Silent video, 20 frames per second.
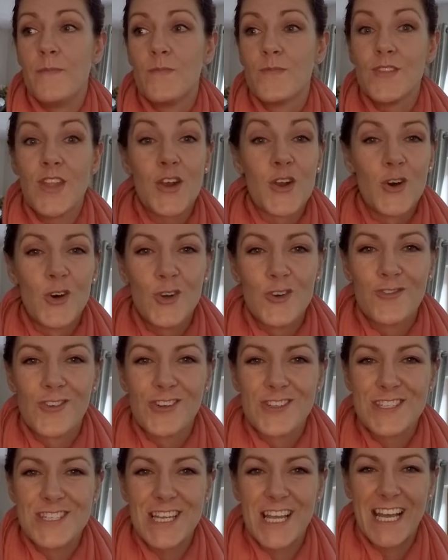not a whole
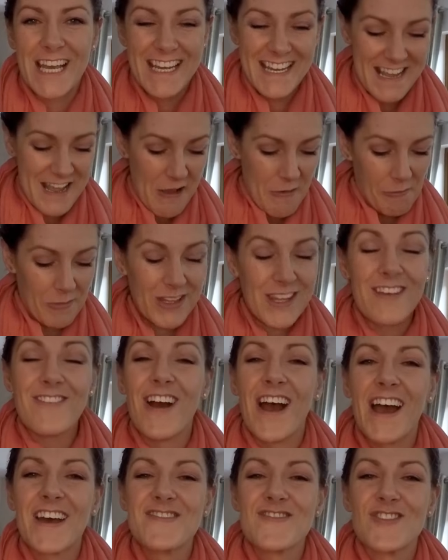roast chicken, but they've
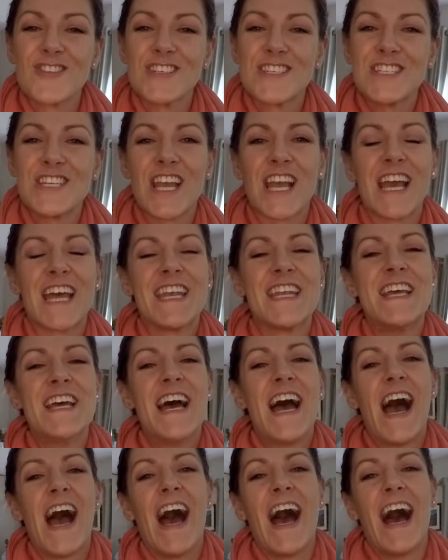had roast chicken,
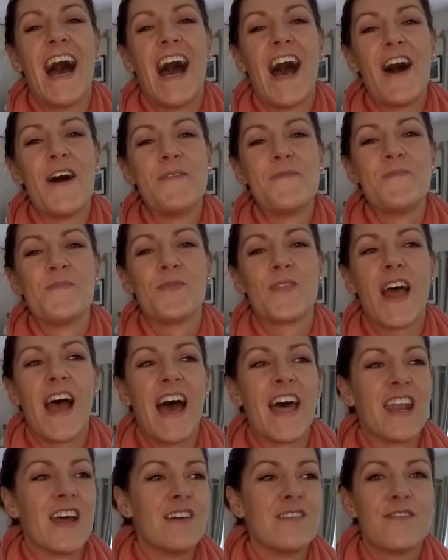and
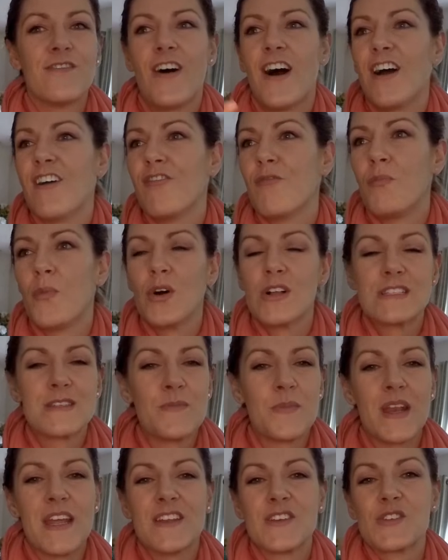I've boiled some
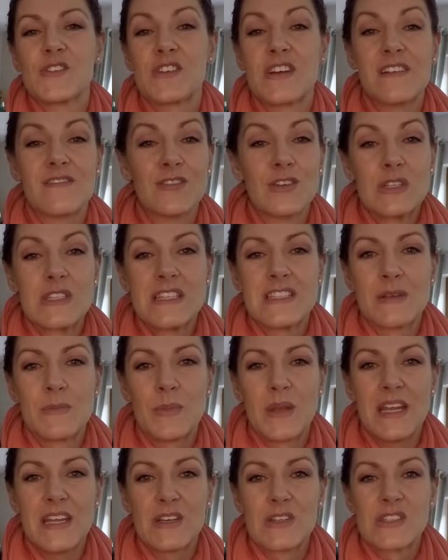potatoes, or I've roasted some
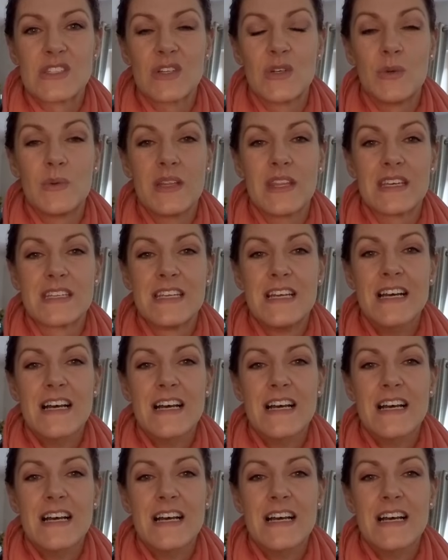potatoes to go with it,